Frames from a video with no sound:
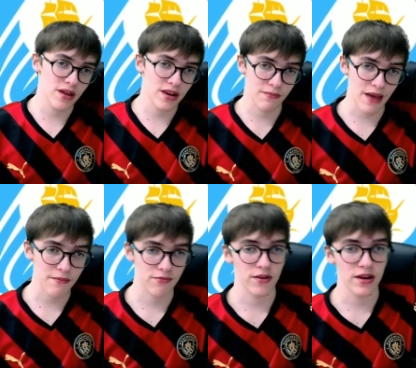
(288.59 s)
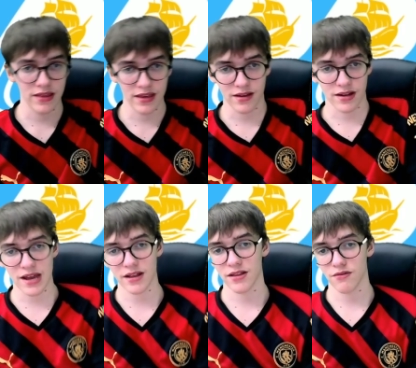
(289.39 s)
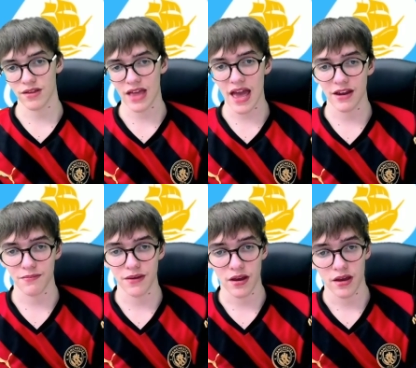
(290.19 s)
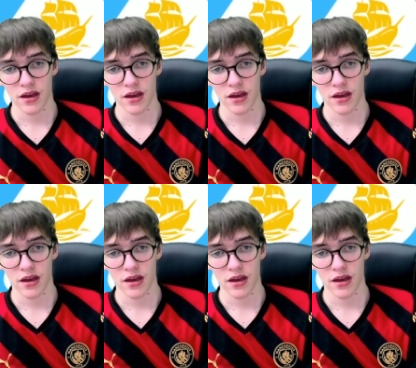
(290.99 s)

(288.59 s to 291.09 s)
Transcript: and Pep really could get into his head. But